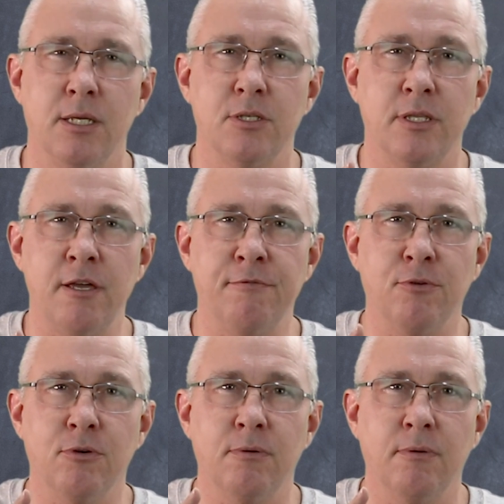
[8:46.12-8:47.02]
So
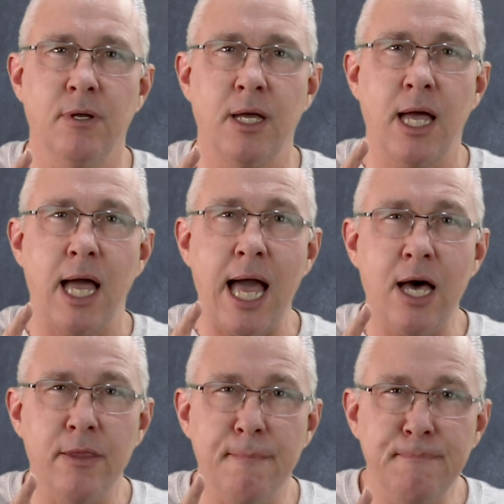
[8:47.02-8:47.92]
therefore,
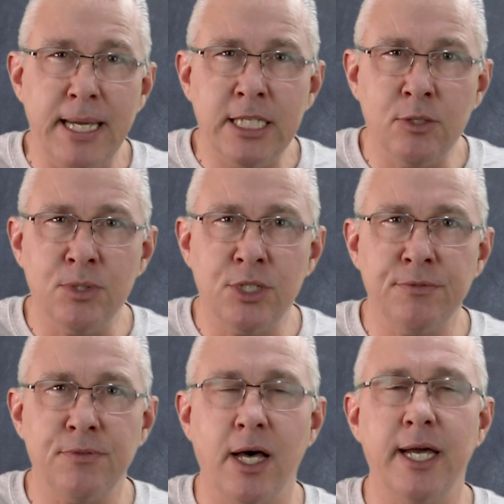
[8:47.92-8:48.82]
how the meter was
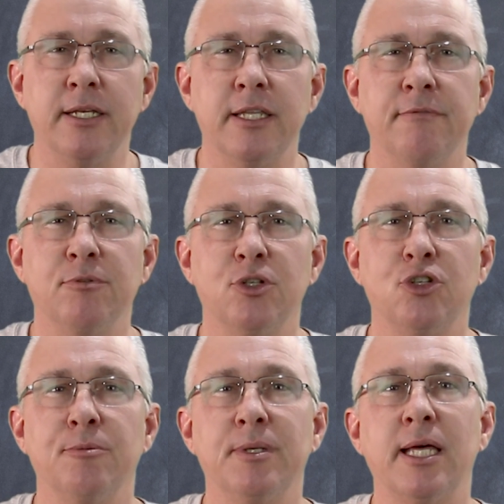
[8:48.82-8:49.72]
defined therefore
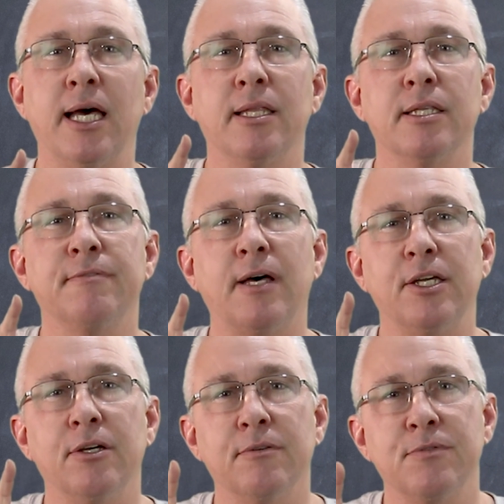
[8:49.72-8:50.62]
determined how the
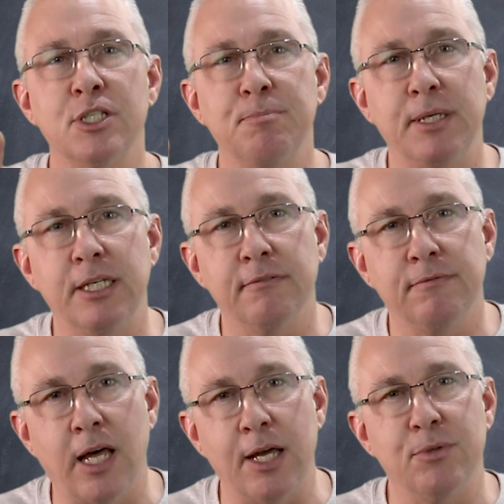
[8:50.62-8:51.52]
value of the speed
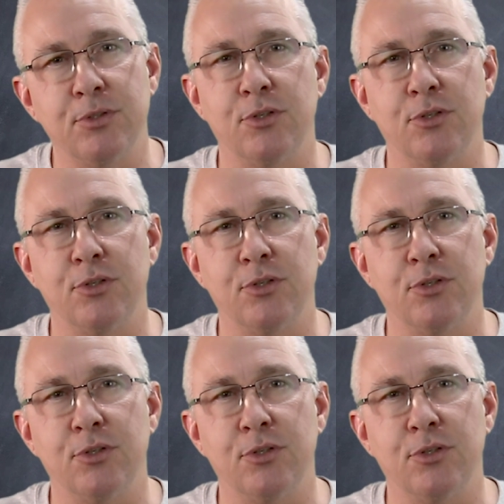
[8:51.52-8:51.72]
of light was